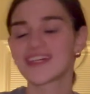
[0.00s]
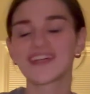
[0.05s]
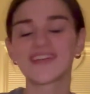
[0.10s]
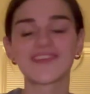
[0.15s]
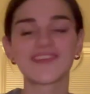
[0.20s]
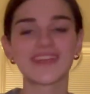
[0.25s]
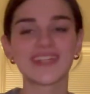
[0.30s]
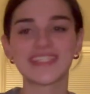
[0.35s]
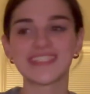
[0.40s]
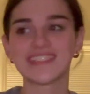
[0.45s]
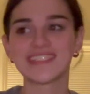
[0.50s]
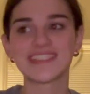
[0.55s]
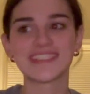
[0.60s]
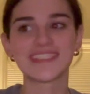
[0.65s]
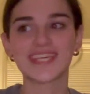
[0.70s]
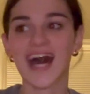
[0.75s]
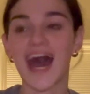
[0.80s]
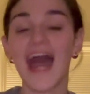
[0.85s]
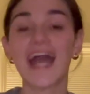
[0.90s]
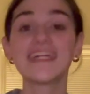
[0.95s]
was,
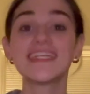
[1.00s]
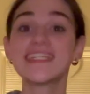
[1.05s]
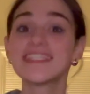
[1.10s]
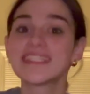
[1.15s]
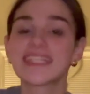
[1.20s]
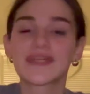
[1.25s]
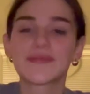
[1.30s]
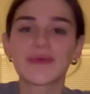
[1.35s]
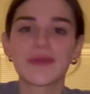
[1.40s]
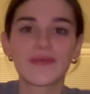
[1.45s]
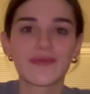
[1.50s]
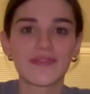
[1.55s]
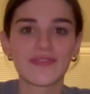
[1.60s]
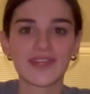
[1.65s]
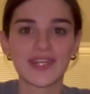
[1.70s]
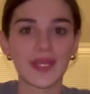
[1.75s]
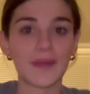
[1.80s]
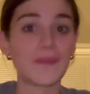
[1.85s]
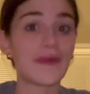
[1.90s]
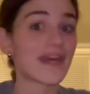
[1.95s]
I didn't think we were even
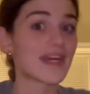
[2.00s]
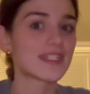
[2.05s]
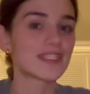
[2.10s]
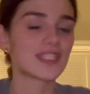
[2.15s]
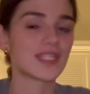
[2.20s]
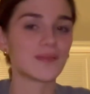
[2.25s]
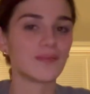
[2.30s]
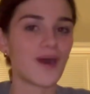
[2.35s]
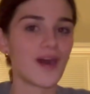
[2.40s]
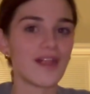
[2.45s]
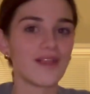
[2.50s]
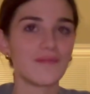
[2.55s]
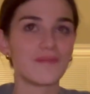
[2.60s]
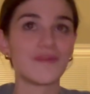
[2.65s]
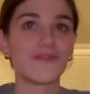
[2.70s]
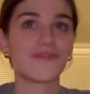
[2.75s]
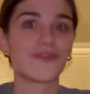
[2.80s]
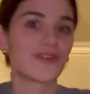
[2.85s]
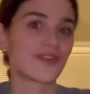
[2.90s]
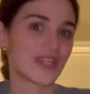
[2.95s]
gonna make it to the mall
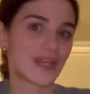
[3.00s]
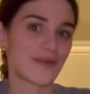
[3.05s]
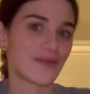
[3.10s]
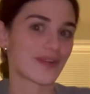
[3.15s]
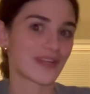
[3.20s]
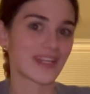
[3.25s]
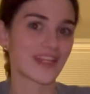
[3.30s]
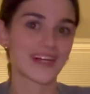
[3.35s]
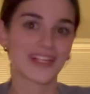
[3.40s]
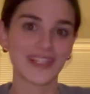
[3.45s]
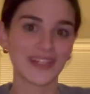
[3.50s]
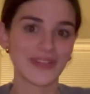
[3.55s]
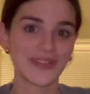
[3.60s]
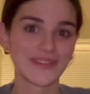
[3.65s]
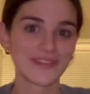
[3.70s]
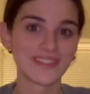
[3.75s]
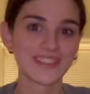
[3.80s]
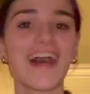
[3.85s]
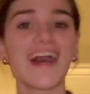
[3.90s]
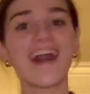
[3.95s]
before they were gonna
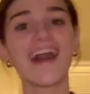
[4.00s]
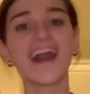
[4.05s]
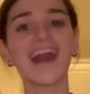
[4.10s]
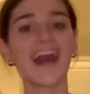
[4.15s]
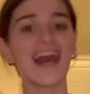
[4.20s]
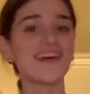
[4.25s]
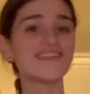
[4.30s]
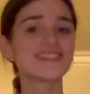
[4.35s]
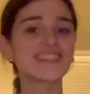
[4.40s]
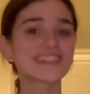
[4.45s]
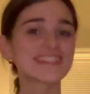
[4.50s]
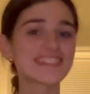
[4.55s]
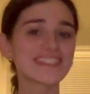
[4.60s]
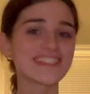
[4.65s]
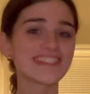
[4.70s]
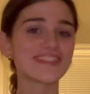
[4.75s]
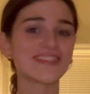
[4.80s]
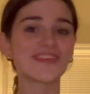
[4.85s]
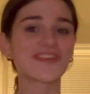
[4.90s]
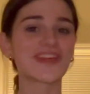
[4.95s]
close. I'm just still
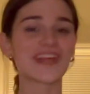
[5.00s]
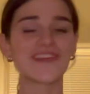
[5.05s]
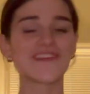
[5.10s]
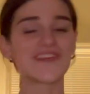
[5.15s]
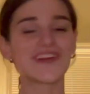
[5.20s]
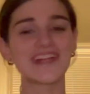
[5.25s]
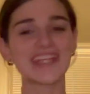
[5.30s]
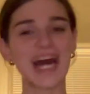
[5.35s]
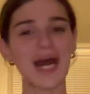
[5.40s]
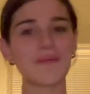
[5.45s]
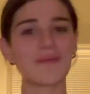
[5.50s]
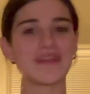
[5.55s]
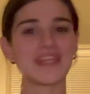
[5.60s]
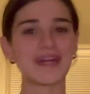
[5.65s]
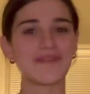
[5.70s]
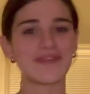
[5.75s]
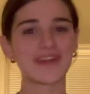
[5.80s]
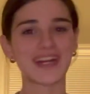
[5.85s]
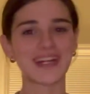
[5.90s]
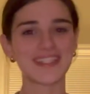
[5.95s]
so grateful and happy that
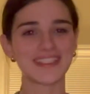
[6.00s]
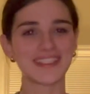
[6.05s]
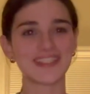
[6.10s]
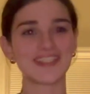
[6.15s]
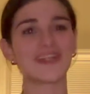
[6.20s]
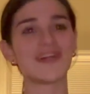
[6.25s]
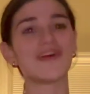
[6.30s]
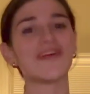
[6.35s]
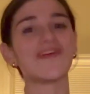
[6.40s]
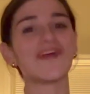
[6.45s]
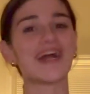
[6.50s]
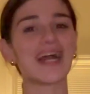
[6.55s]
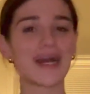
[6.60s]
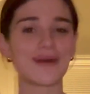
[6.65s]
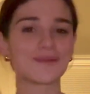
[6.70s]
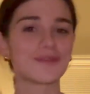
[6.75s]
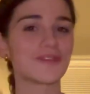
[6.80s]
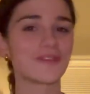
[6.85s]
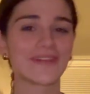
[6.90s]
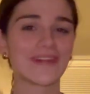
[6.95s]
we got to go. I
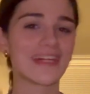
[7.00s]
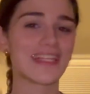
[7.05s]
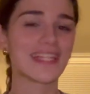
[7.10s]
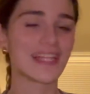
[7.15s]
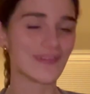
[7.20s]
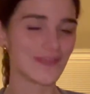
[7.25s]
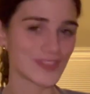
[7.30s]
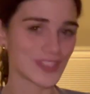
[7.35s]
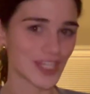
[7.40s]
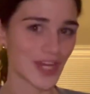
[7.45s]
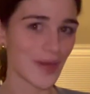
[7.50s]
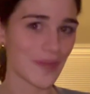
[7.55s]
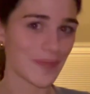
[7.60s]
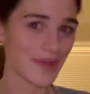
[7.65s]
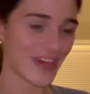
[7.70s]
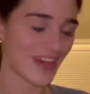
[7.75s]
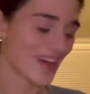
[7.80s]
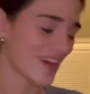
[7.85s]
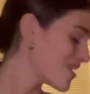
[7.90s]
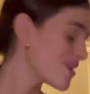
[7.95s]
absolutely love
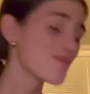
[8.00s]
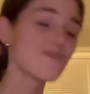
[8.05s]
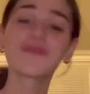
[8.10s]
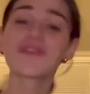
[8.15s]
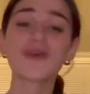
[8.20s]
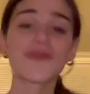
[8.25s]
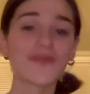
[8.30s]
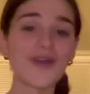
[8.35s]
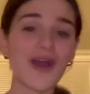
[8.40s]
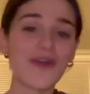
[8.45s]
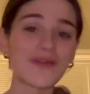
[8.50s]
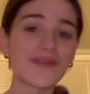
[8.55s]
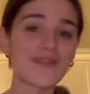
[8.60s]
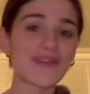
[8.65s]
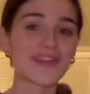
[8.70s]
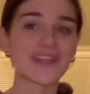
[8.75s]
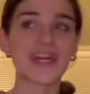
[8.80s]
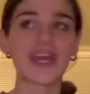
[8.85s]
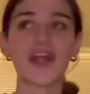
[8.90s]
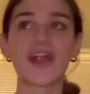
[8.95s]
shopping. While we
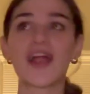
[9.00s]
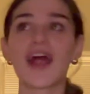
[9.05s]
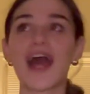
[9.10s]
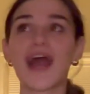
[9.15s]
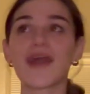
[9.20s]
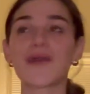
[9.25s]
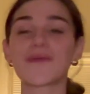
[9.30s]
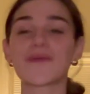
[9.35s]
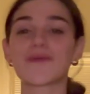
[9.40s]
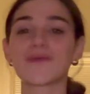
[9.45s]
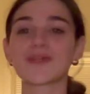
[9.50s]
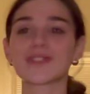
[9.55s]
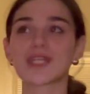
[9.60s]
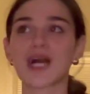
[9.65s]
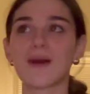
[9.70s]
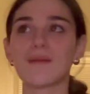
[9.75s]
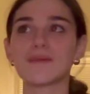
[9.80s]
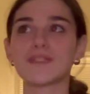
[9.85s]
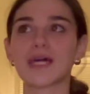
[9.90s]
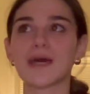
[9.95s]
were there, I
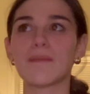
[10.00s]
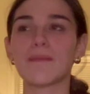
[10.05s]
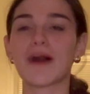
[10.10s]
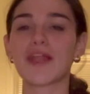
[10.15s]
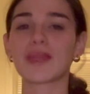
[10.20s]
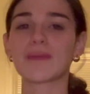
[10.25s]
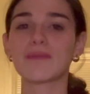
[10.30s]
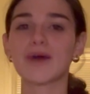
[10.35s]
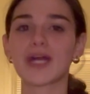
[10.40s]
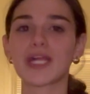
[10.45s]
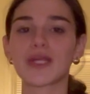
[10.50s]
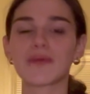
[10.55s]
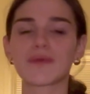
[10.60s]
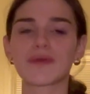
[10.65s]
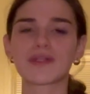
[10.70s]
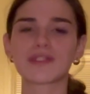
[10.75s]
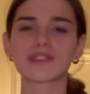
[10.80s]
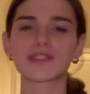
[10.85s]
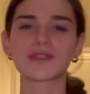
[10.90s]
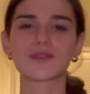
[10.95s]
stopped at Bath & Body
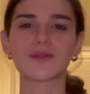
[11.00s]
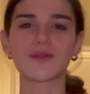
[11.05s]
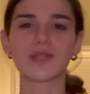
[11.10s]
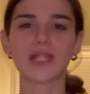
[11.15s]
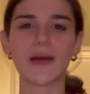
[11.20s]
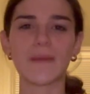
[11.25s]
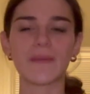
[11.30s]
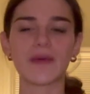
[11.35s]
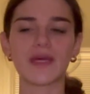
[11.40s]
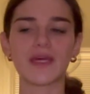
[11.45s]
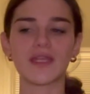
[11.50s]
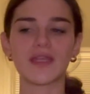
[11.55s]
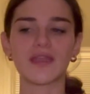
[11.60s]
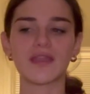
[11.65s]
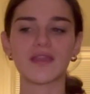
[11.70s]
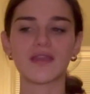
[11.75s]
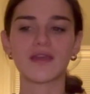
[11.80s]
Works, Lululemon,